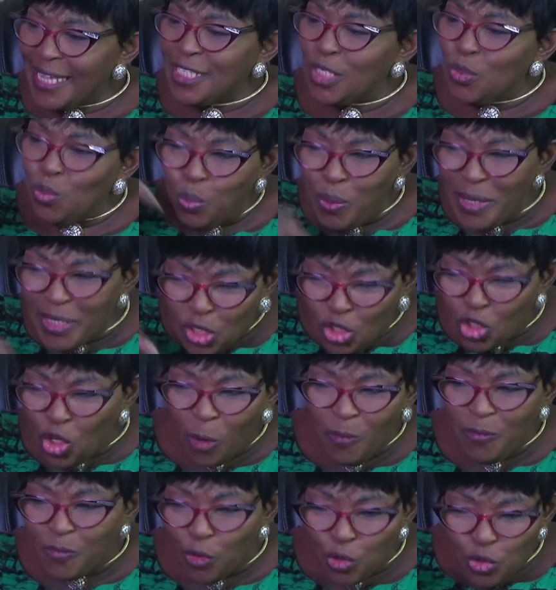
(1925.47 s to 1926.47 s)
wisdom
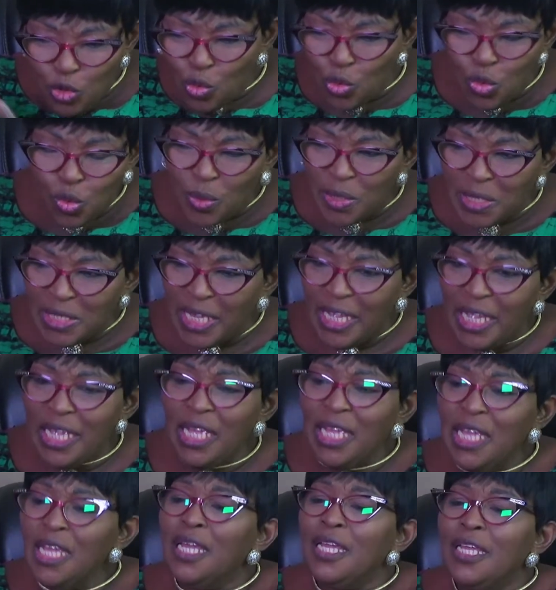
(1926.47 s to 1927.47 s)
for you to say,
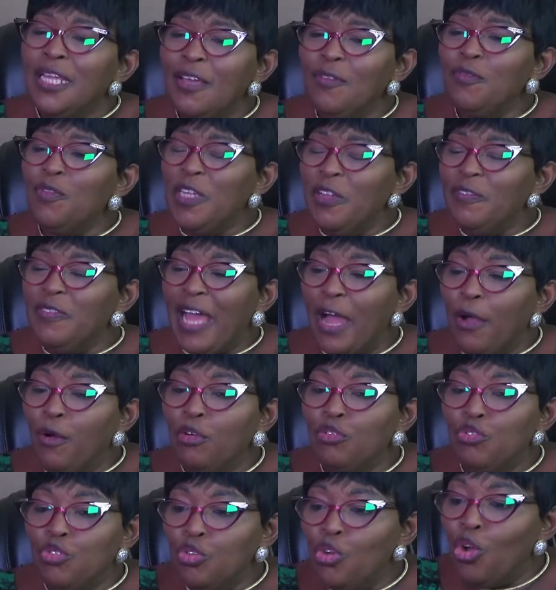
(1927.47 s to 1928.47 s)
even if they are going
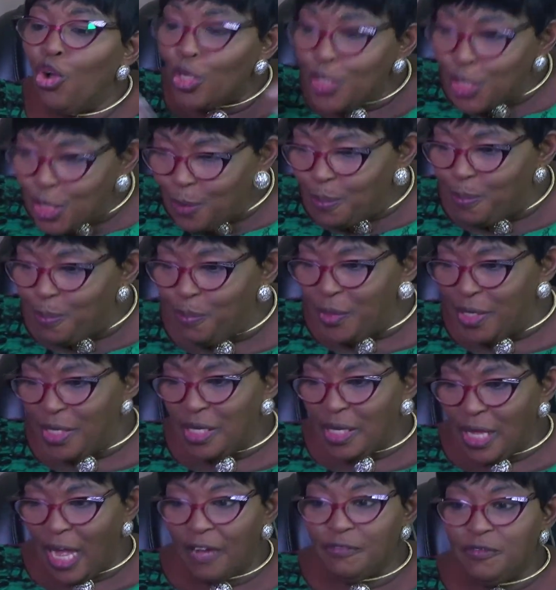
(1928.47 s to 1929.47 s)
to gossip me,
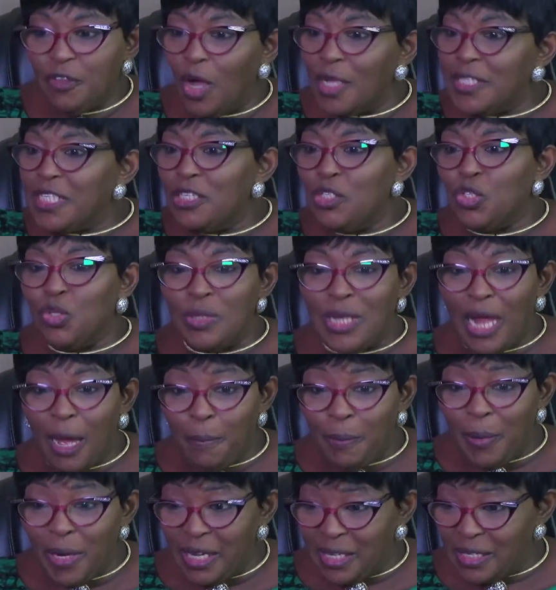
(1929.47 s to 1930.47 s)
I've gotten to that
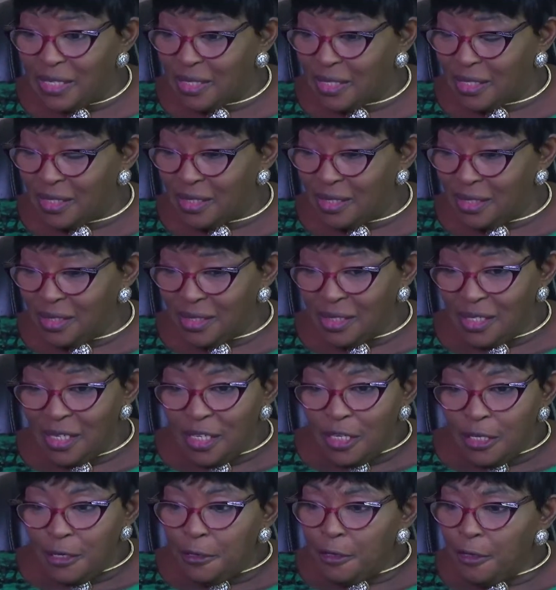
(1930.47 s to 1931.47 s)
place.
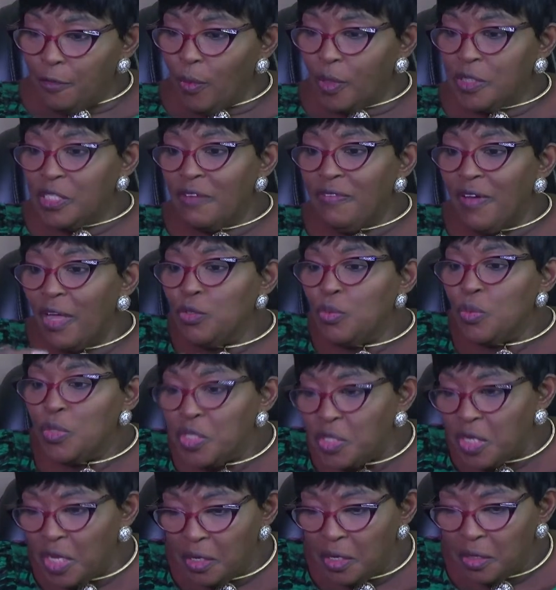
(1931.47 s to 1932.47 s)
Whatever you
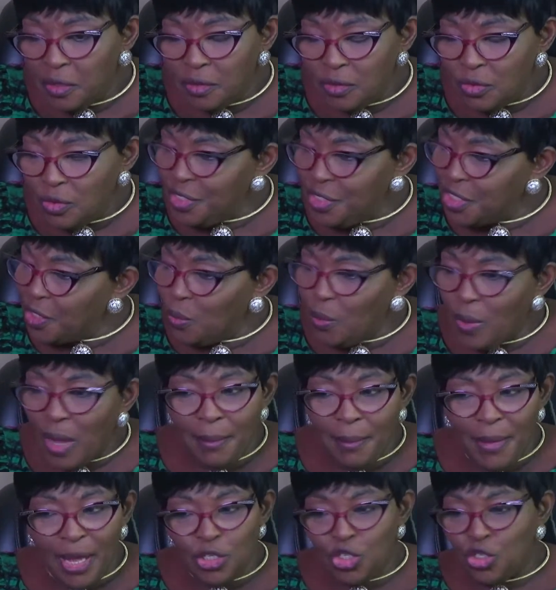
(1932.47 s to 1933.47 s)
say, you didn't wear
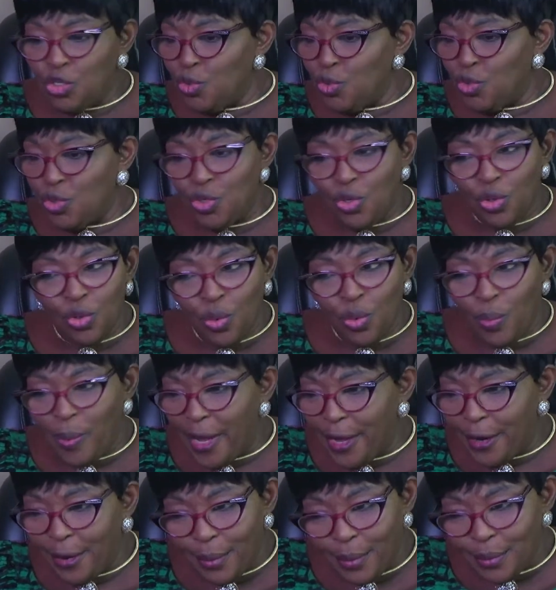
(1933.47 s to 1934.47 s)
my shoes, you don't know where
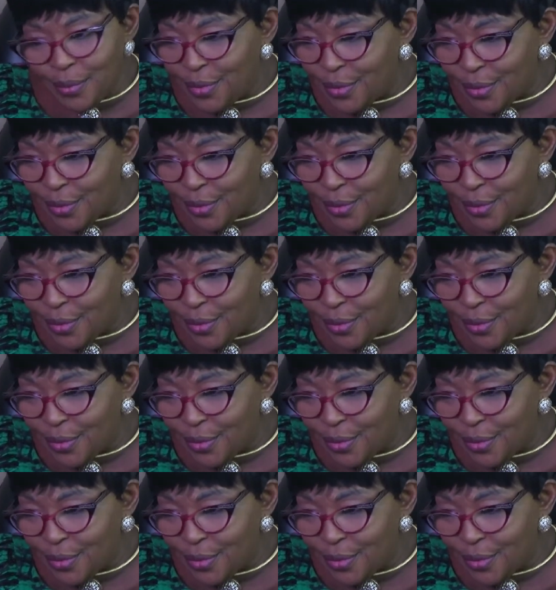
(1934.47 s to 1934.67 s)
I hurt.